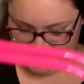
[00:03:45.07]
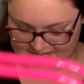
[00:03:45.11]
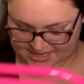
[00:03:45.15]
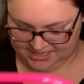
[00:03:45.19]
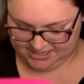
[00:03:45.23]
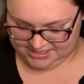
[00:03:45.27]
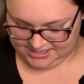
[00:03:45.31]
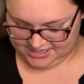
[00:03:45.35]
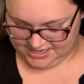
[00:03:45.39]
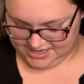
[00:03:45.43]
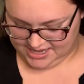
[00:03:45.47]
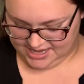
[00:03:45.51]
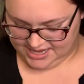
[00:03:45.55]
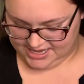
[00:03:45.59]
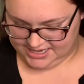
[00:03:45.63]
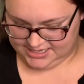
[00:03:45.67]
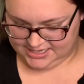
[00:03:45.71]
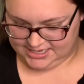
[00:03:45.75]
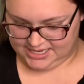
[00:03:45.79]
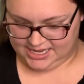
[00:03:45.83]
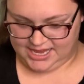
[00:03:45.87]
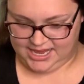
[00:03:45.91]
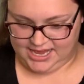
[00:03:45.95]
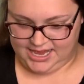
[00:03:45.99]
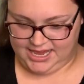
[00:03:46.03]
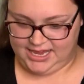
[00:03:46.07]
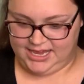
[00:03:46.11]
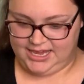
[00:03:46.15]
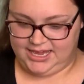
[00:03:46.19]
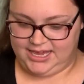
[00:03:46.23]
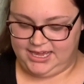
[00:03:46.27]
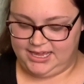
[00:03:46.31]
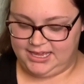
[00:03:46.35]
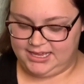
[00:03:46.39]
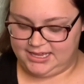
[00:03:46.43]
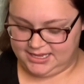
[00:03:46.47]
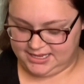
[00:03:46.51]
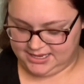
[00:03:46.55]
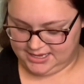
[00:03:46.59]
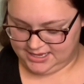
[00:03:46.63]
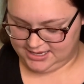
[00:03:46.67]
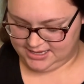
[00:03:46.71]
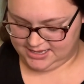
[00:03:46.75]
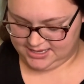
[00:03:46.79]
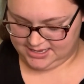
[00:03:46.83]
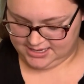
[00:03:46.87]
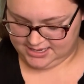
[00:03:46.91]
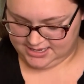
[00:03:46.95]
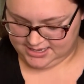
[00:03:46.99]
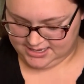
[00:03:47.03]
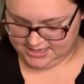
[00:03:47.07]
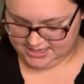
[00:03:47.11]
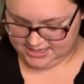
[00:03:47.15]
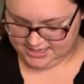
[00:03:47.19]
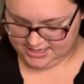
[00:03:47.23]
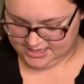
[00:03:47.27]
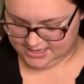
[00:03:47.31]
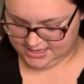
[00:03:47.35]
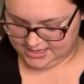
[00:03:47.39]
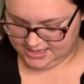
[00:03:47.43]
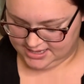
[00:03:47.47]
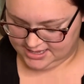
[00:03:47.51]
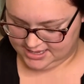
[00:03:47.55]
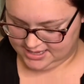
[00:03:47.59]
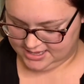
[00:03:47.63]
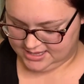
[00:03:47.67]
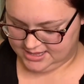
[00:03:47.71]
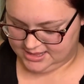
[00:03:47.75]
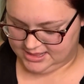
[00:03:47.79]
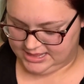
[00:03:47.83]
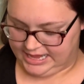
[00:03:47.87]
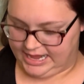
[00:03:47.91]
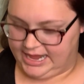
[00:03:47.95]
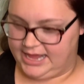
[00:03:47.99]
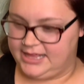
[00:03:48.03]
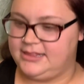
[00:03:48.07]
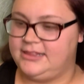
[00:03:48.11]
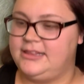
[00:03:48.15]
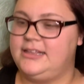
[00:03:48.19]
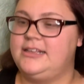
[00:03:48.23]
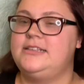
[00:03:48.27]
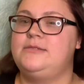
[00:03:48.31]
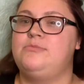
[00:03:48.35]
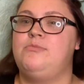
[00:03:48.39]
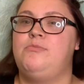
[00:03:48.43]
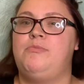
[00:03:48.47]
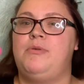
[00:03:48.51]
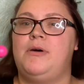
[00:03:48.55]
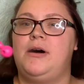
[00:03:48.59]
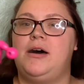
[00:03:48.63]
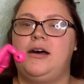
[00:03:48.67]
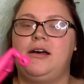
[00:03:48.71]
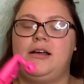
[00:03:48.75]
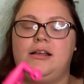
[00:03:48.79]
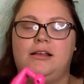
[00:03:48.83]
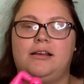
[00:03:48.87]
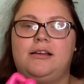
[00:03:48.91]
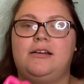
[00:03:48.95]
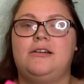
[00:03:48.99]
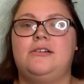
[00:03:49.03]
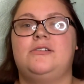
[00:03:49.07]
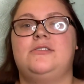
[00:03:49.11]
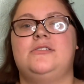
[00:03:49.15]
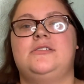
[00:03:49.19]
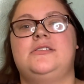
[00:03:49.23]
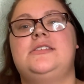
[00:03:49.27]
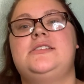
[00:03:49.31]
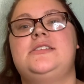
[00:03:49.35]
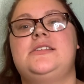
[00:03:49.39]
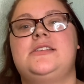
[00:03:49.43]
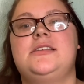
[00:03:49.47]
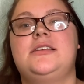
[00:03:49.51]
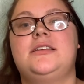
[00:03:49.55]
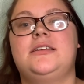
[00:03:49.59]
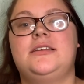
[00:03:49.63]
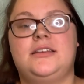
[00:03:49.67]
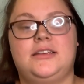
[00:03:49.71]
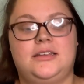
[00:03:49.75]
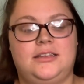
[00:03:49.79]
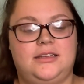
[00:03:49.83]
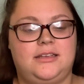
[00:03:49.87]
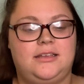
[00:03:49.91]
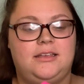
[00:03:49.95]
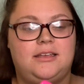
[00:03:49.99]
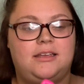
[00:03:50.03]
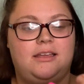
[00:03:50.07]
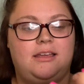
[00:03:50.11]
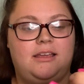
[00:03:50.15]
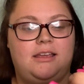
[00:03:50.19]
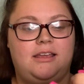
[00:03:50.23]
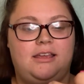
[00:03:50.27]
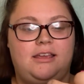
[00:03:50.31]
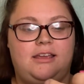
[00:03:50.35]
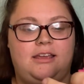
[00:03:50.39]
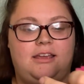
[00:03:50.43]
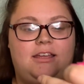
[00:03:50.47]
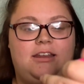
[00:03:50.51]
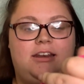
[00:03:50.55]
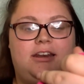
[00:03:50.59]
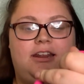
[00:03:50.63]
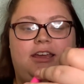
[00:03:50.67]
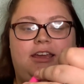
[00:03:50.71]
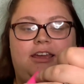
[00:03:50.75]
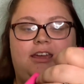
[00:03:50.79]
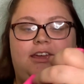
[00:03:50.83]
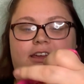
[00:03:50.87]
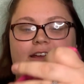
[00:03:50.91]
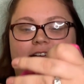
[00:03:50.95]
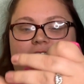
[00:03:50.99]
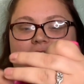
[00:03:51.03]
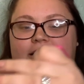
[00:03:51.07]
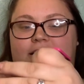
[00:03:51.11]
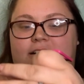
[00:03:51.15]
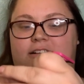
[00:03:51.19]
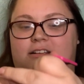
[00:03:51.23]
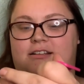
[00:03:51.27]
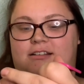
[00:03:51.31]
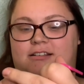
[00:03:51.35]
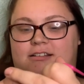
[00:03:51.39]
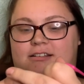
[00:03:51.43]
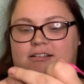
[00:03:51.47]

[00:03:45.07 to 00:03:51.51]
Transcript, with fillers: So I take it that this ball goes into here